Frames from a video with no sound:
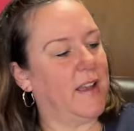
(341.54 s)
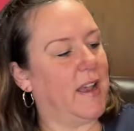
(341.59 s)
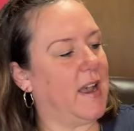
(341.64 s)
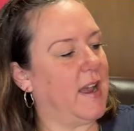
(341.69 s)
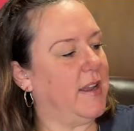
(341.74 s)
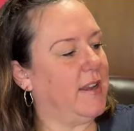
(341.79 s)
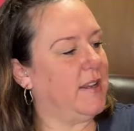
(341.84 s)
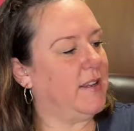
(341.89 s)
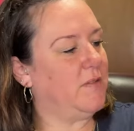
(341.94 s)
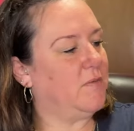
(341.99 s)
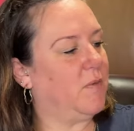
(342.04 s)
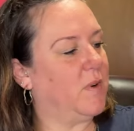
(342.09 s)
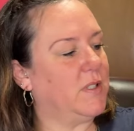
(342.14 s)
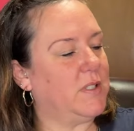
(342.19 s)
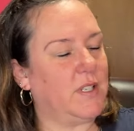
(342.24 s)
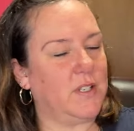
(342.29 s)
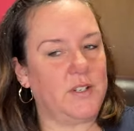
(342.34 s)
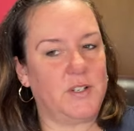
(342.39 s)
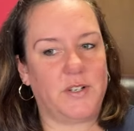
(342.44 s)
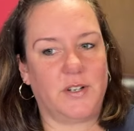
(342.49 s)
I
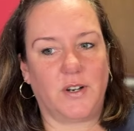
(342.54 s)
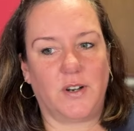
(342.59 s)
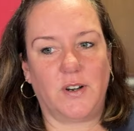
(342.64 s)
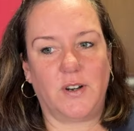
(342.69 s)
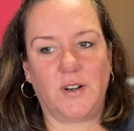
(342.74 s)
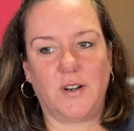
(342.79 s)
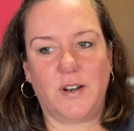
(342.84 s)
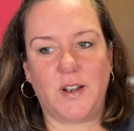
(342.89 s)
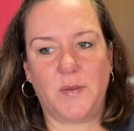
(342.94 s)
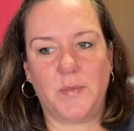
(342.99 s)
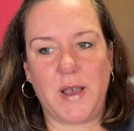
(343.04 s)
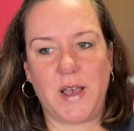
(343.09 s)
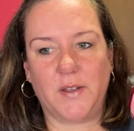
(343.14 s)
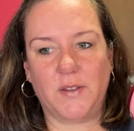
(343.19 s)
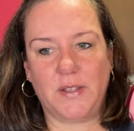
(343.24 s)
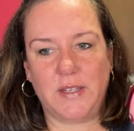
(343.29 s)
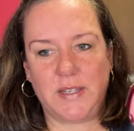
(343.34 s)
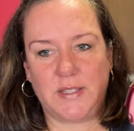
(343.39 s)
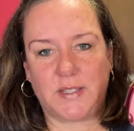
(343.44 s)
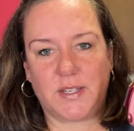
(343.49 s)
wasn't sure about
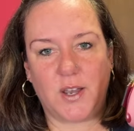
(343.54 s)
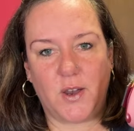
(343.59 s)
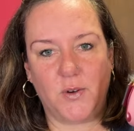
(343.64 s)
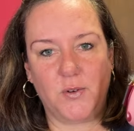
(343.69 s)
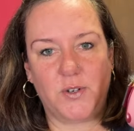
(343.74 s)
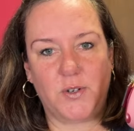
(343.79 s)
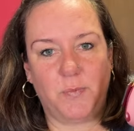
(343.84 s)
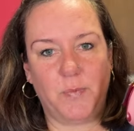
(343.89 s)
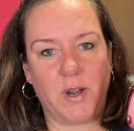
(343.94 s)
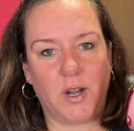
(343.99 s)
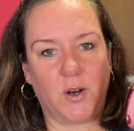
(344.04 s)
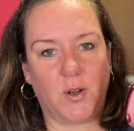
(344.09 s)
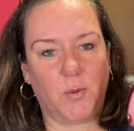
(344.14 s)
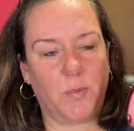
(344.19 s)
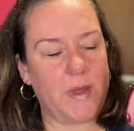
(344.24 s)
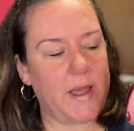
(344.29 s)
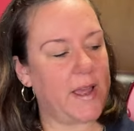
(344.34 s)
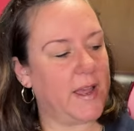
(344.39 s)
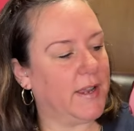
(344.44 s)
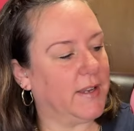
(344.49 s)
these Coach barrel
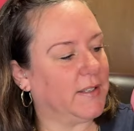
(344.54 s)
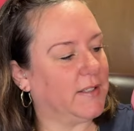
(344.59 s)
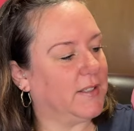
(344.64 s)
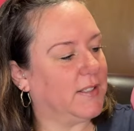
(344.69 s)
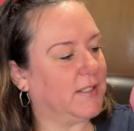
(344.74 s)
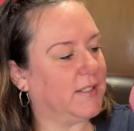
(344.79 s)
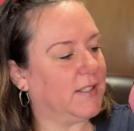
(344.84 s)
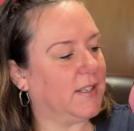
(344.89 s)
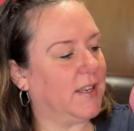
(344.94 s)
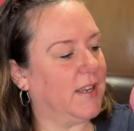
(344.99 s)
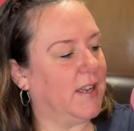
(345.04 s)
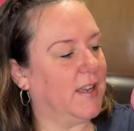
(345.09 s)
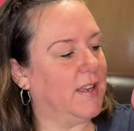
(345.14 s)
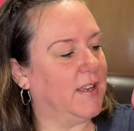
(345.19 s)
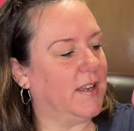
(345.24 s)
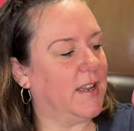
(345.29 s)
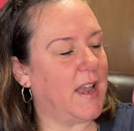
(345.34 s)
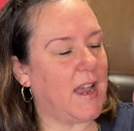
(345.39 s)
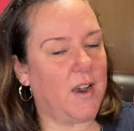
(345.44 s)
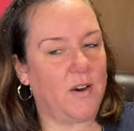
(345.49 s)
bags,
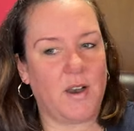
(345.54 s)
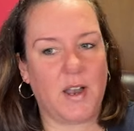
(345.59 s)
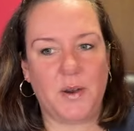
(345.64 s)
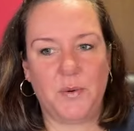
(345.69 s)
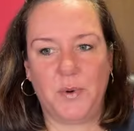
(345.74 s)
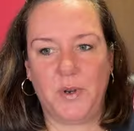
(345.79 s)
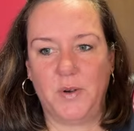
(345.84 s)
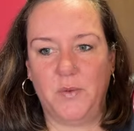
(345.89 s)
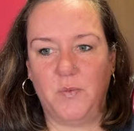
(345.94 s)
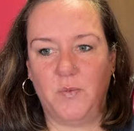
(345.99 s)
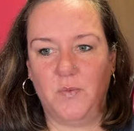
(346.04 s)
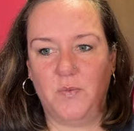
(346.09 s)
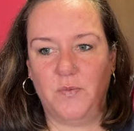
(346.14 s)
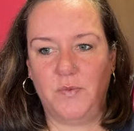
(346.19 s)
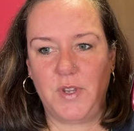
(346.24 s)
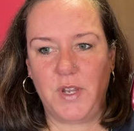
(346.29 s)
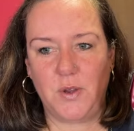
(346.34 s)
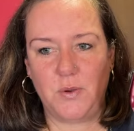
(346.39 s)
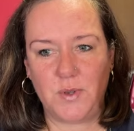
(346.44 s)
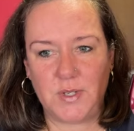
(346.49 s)
uh, how I would
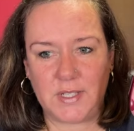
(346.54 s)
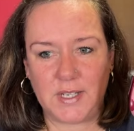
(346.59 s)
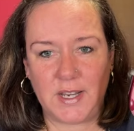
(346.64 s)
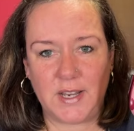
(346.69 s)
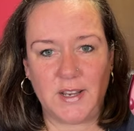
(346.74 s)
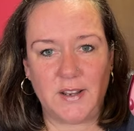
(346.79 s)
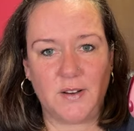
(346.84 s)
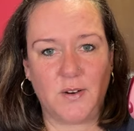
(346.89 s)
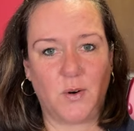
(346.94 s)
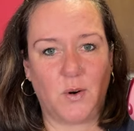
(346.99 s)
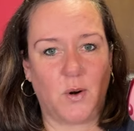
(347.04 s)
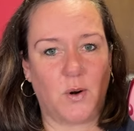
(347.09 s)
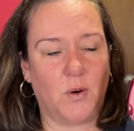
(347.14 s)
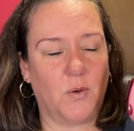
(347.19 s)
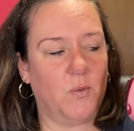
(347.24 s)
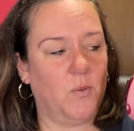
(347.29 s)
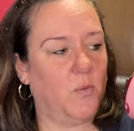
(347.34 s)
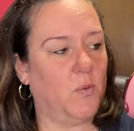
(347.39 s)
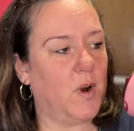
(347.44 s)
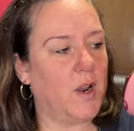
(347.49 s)
use it
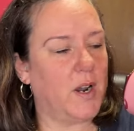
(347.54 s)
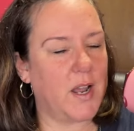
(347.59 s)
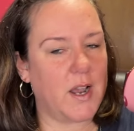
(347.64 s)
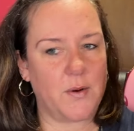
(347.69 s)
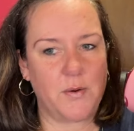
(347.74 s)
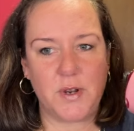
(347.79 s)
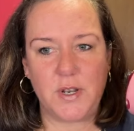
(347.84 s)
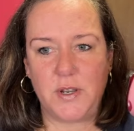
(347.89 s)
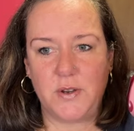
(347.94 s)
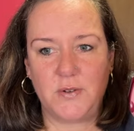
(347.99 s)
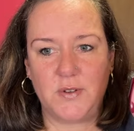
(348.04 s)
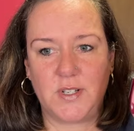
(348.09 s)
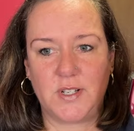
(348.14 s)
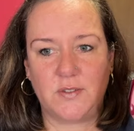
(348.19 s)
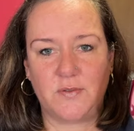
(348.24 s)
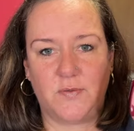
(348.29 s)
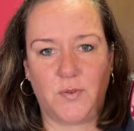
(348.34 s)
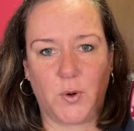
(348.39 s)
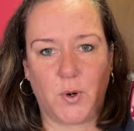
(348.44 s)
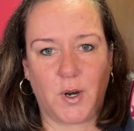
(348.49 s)
or what I would use
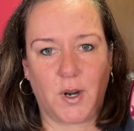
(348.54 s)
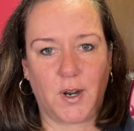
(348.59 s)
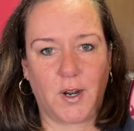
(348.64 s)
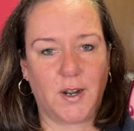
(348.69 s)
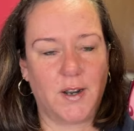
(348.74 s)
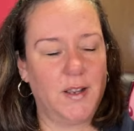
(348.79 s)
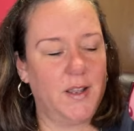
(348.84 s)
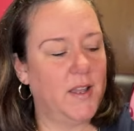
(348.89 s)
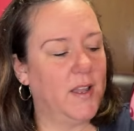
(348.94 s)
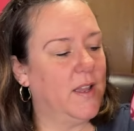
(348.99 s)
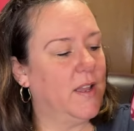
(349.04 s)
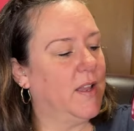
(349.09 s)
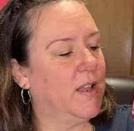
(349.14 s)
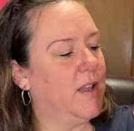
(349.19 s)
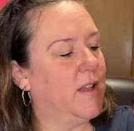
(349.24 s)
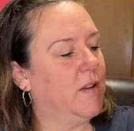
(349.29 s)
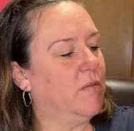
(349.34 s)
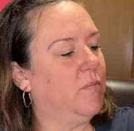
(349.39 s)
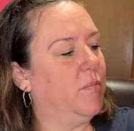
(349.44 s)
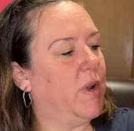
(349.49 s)
it for.
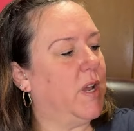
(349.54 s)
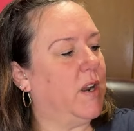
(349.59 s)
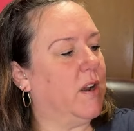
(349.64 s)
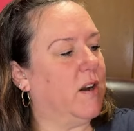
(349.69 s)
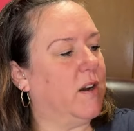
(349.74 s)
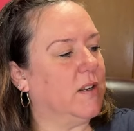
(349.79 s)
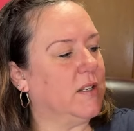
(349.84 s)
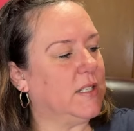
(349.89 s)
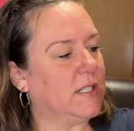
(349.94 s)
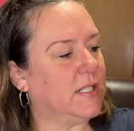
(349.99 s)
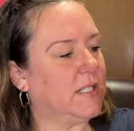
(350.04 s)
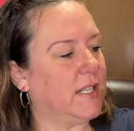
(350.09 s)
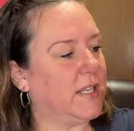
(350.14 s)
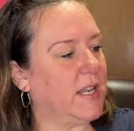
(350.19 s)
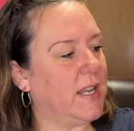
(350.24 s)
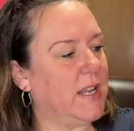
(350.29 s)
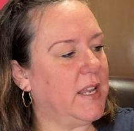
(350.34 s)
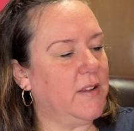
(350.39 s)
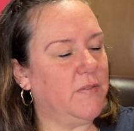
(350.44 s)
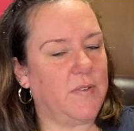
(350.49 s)
But honestly,
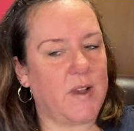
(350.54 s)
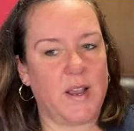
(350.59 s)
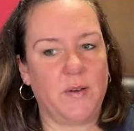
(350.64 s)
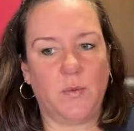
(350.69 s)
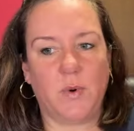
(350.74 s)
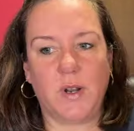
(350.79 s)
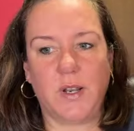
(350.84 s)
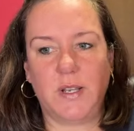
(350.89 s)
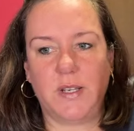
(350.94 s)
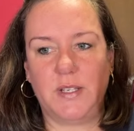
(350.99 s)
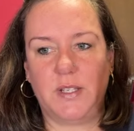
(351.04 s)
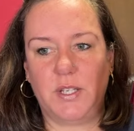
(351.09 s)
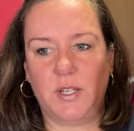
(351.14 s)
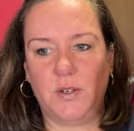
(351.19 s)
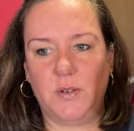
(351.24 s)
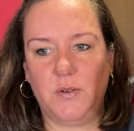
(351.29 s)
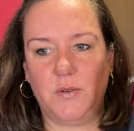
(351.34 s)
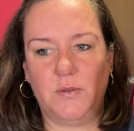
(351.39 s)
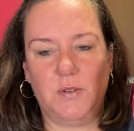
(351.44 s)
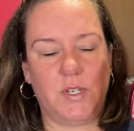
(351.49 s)
if I wanted
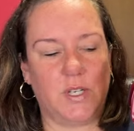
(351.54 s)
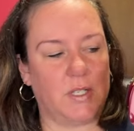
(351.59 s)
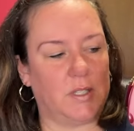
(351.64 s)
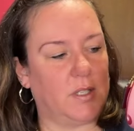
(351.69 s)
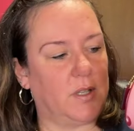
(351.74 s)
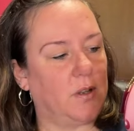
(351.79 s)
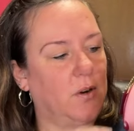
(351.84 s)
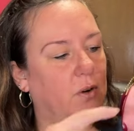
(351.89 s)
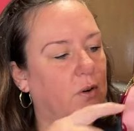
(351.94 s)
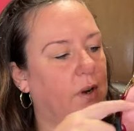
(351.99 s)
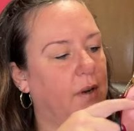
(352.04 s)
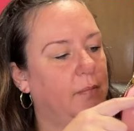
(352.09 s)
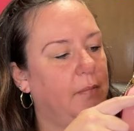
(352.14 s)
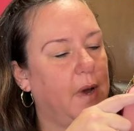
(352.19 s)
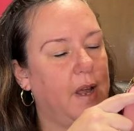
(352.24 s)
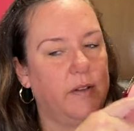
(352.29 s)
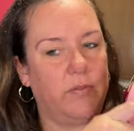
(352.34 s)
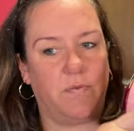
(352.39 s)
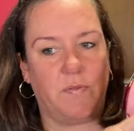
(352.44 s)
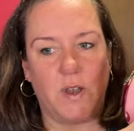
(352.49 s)
to just throw in
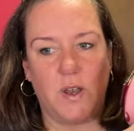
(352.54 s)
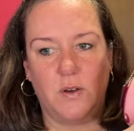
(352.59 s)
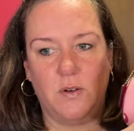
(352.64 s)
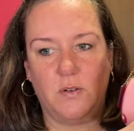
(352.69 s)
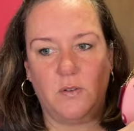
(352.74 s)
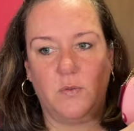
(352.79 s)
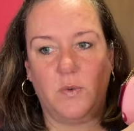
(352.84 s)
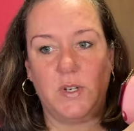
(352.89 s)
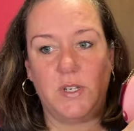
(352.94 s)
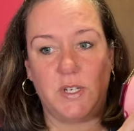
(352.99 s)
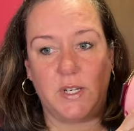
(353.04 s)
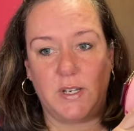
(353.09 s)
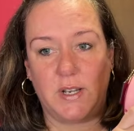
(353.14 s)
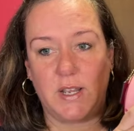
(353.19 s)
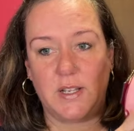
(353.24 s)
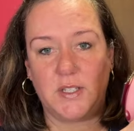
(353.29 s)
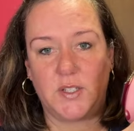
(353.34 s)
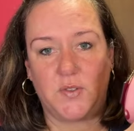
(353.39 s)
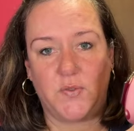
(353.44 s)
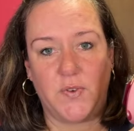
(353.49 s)
my phone, which it
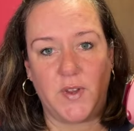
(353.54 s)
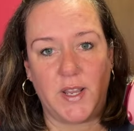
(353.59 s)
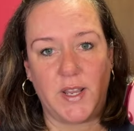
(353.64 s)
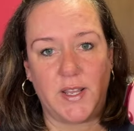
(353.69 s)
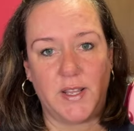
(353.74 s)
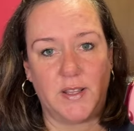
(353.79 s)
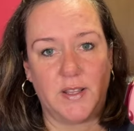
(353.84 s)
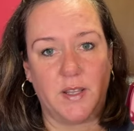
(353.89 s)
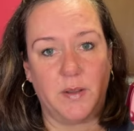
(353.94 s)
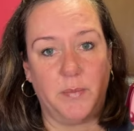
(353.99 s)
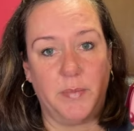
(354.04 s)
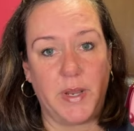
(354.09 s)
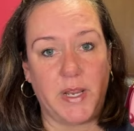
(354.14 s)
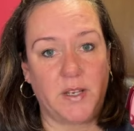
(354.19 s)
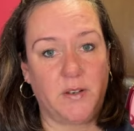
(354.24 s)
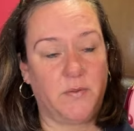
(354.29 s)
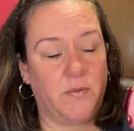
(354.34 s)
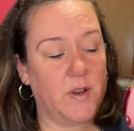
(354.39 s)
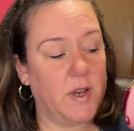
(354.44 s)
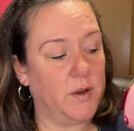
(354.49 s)
does fit the
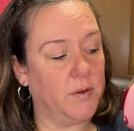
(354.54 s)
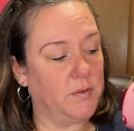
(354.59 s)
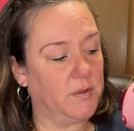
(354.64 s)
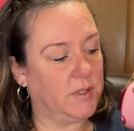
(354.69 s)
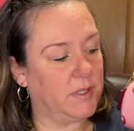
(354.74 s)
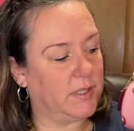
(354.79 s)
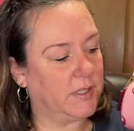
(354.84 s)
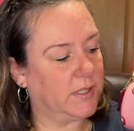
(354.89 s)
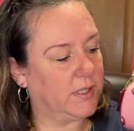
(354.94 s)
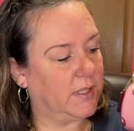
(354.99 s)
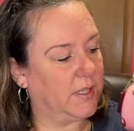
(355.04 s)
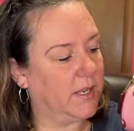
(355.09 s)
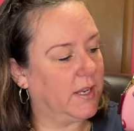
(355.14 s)
big phones,